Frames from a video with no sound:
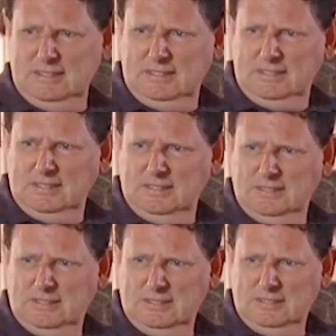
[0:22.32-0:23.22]

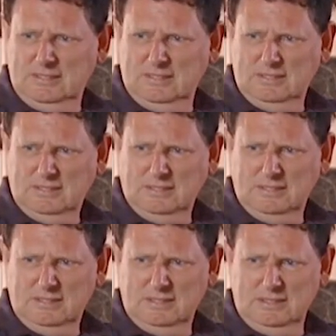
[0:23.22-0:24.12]

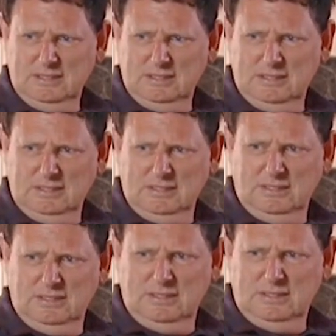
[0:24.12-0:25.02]

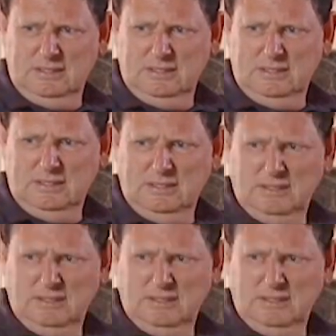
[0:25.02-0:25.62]
(not speaking)